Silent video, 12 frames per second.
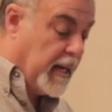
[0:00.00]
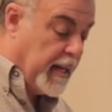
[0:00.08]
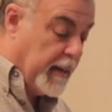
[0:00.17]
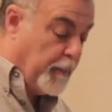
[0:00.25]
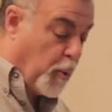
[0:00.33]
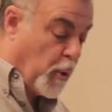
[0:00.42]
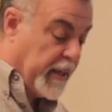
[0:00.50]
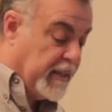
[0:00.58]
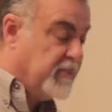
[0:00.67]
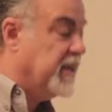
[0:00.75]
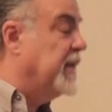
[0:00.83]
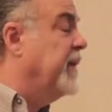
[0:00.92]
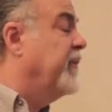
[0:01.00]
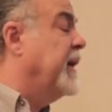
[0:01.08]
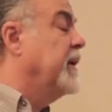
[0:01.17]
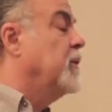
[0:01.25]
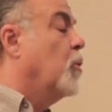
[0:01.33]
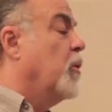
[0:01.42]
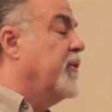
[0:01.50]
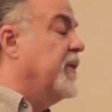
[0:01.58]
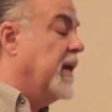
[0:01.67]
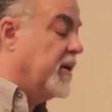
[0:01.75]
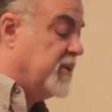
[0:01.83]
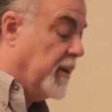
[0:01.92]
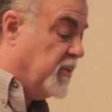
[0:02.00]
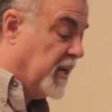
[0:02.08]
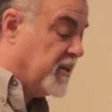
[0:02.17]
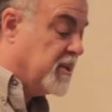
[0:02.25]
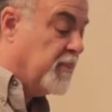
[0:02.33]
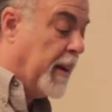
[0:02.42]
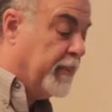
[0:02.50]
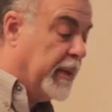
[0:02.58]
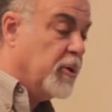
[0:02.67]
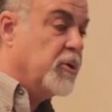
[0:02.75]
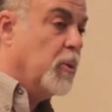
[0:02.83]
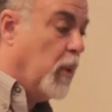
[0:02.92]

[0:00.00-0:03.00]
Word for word: important and significant Orthodox subjects. It's my pleasure to